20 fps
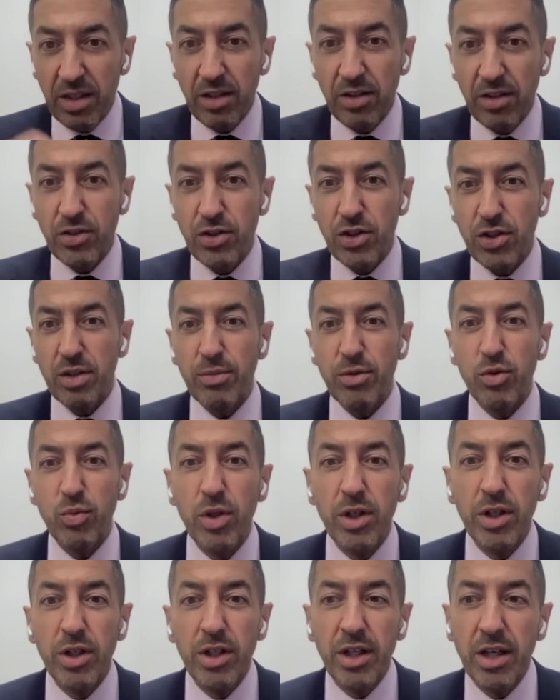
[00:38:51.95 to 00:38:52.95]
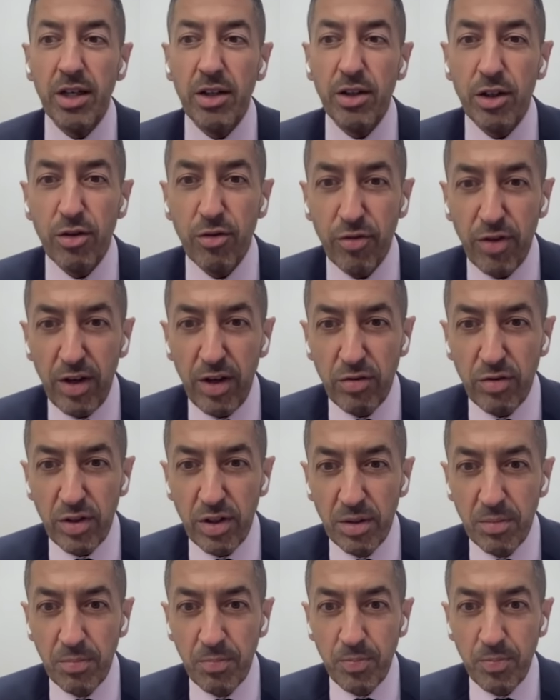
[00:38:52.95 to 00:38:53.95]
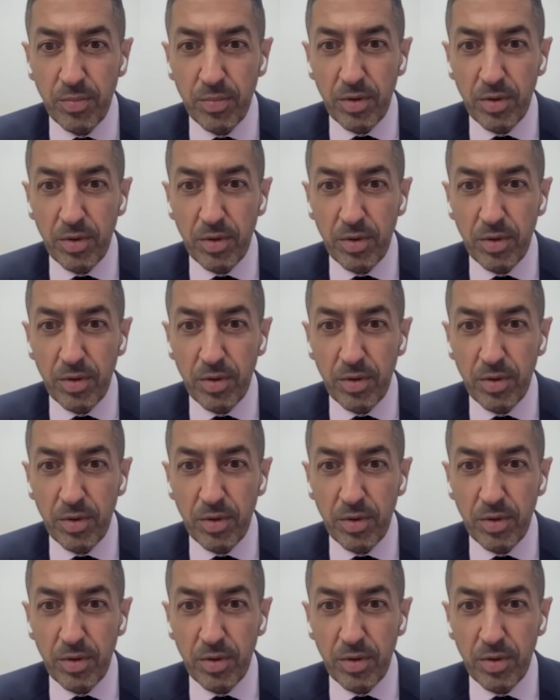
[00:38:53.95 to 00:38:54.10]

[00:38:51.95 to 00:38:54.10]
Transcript: that the system is working in their favor